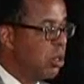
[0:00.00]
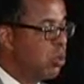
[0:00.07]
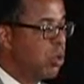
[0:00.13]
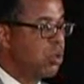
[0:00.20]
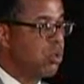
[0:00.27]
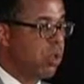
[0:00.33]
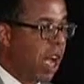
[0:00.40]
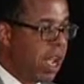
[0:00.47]

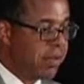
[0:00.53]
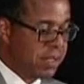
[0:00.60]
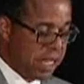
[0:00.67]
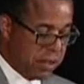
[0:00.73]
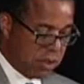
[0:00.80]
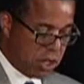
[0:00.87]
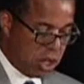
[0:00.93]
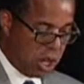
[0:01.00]
will drive
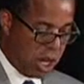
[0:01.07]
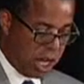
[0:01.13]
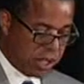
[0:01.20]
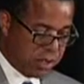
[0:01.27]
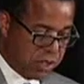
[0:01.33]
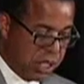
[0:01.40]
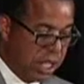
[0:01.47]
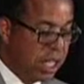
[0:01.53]
down
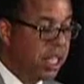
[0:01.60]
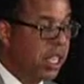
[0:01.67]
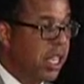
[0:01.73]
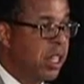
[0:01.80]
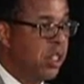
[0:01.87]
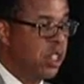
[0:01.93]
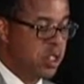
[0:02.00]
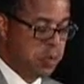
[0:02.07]
cost in the